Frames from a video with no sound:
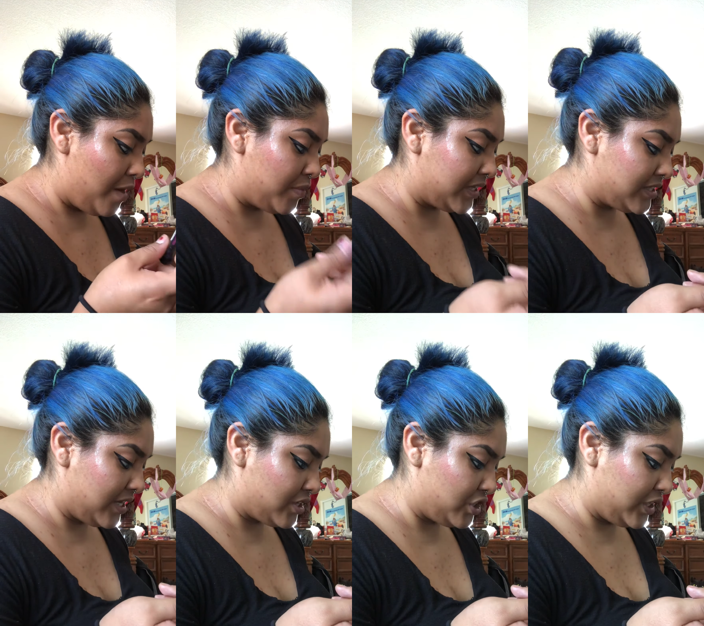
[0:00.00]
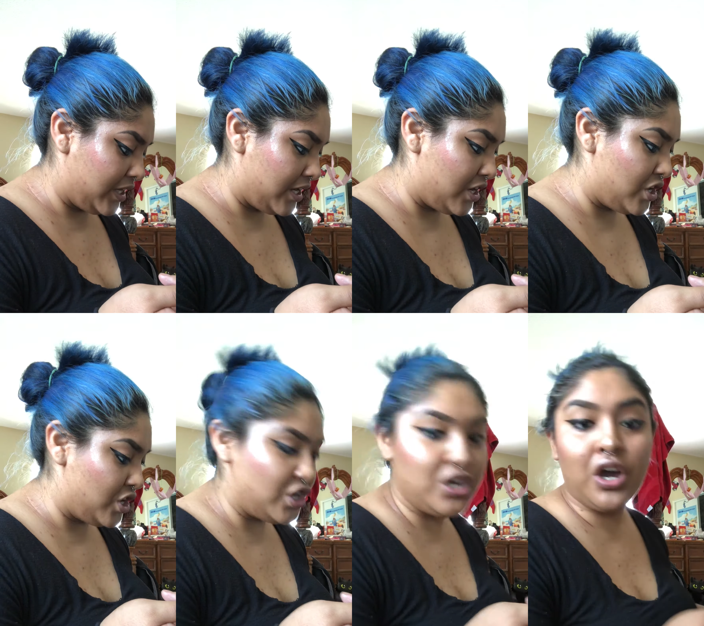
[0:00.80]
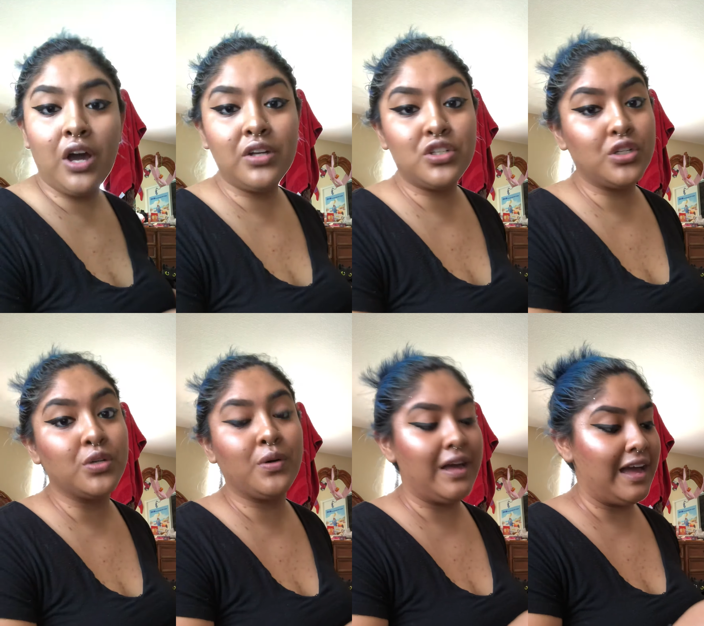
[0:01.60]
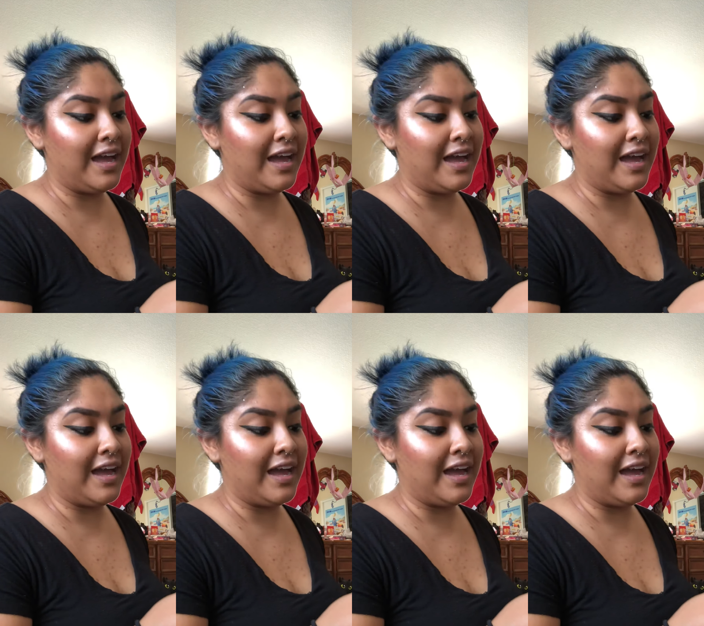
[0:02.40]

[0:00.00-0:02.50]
But that's actually not true